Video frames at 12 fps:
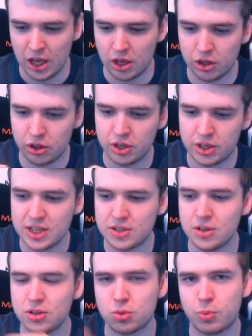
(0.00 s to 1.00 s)
the
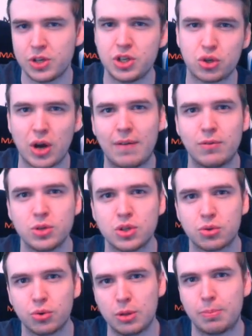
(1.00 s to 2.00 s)
distance when she travels
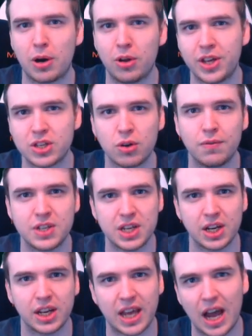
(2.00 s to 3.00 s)
through the burrow, that's obviously
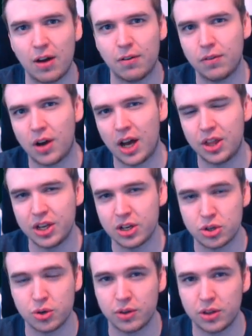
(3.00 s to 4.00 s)
going to count, I think,
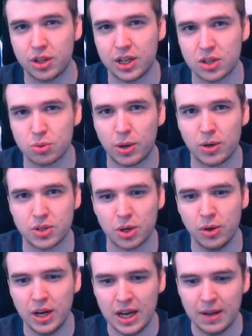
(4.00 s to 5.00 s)
during the thing as well. So
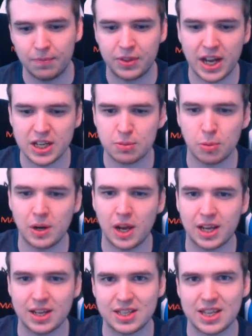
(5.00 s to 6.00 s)
that's probably
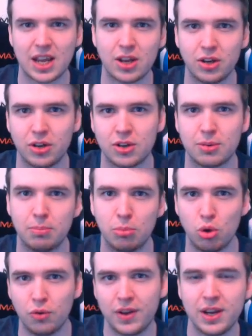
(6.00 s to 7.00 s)
like a second
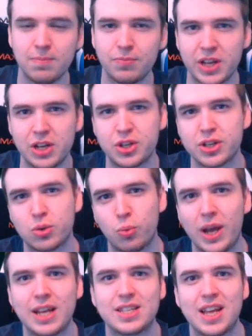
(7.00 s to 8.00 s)
moving, then she has to
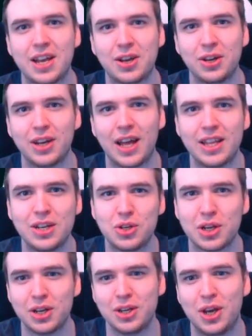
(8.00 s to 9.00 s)
wait a second, and then she
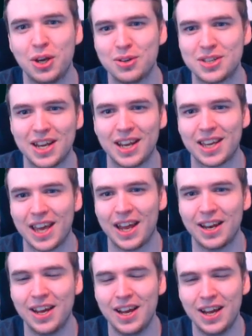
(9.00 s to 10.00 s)
can use it
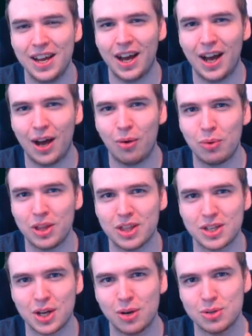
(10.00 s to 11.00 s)
again with the
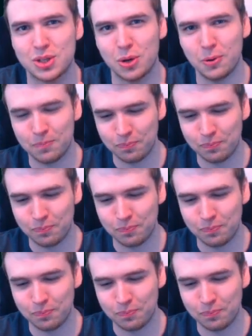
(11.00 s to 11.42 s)
tunnel. So